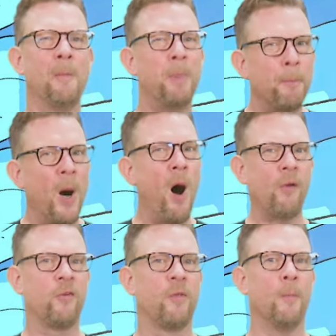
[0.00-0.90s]
but
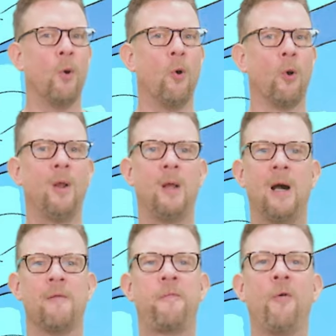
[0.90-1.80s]
parts of the mall
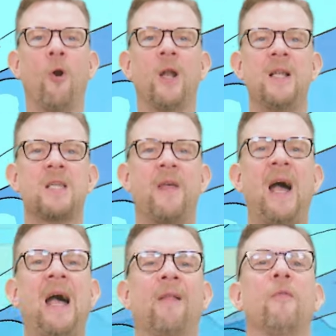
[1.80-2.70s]
have fallen into the
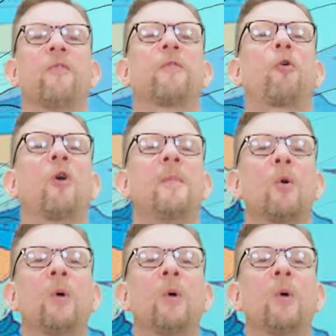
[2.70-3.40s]
hands of criminal